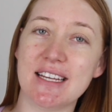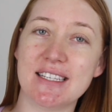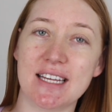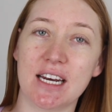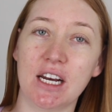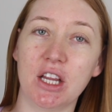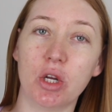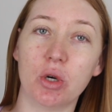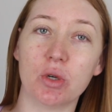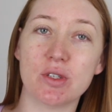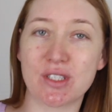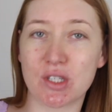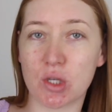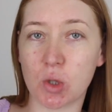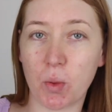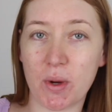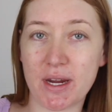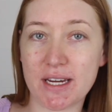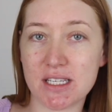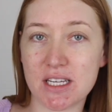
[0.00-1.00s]
It's in a little
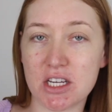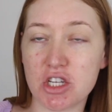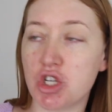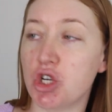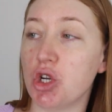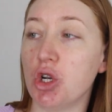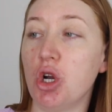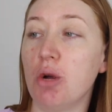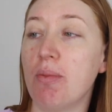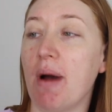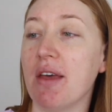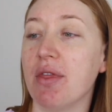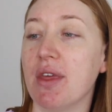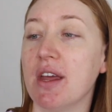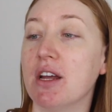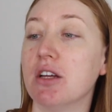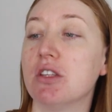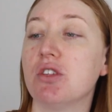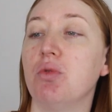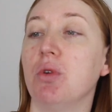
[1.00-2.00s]
squeezy tube. I
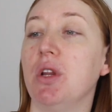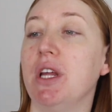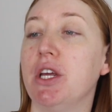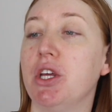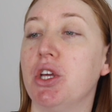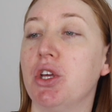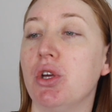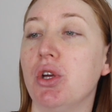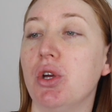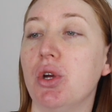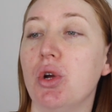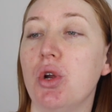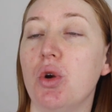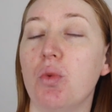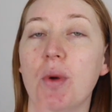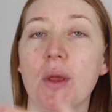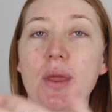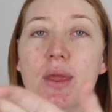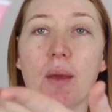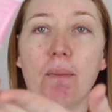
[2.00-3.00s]
think it's really
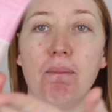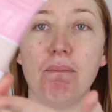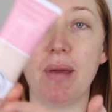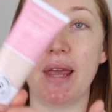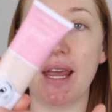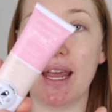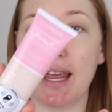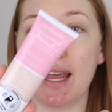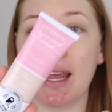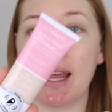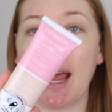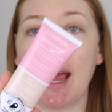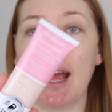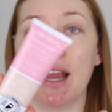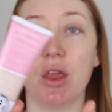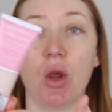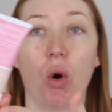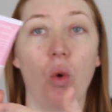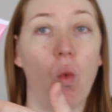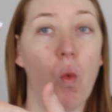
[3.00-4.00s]
cute with the pink
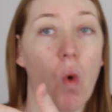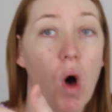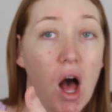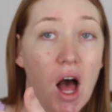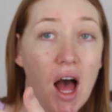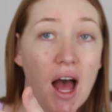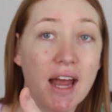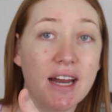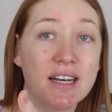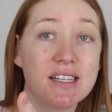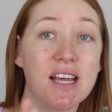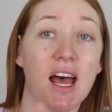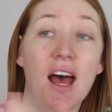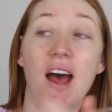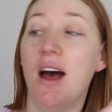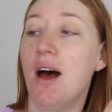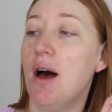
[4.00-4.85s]
and the white,